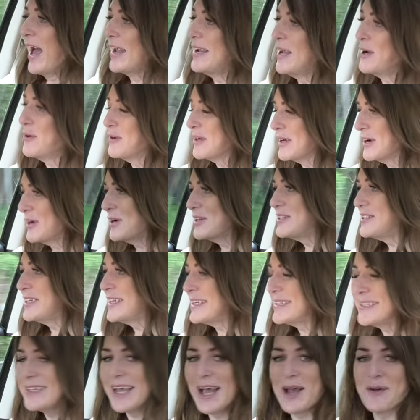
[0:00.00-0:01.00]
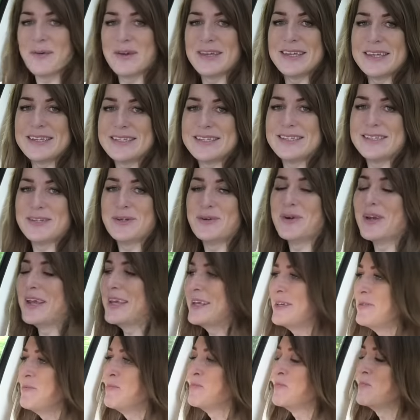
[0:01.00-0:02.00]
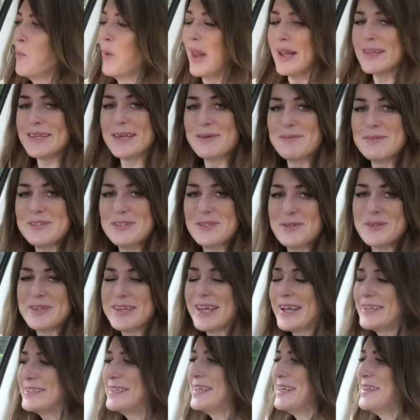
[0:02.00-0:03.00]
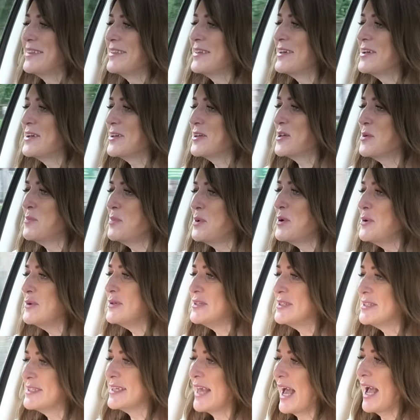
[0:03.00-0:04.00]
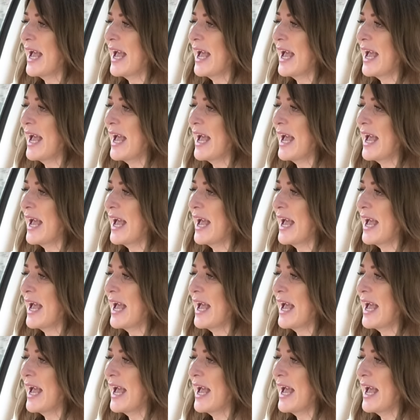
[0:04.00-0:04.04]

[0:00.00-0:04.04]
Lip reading: Hello gorgeous, how are you doing? Welcome to Cutting the Caboose,